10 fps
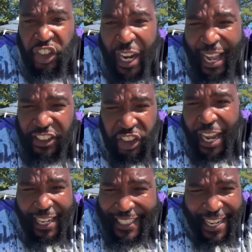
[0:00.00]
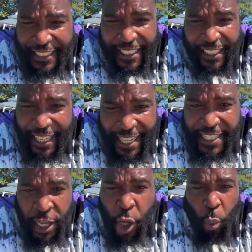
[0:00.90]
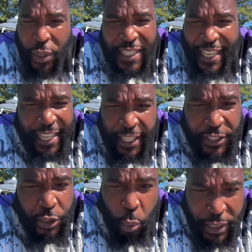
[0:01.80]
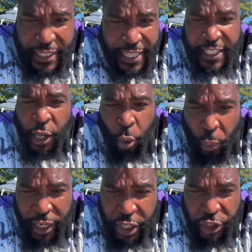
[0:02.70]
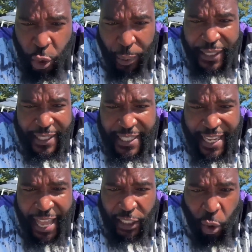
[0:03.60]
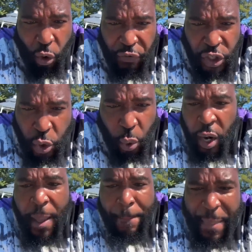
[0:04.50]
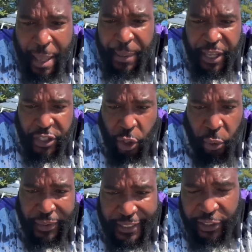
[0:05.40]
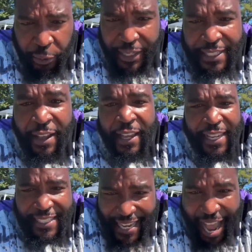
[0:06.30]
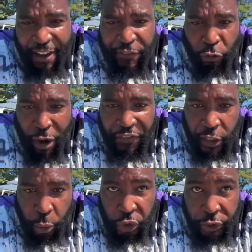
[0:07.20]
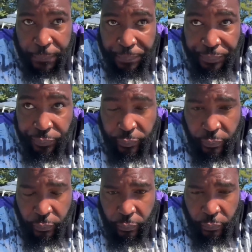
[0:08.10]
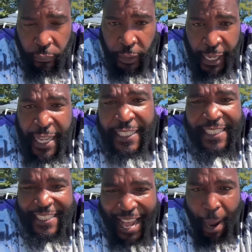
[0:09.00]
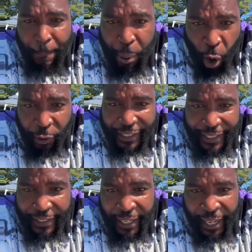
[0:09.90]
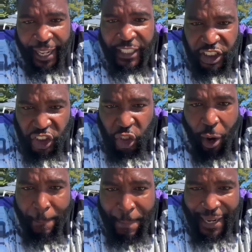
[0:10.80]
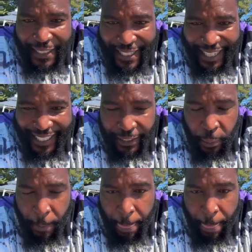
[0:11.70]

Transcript: Jean-Jacques Dessalines was in his 20s when he joined Toussaint L'Ouverture, maybe his early 30s. It's time for revolution. Stop partying and start meditating.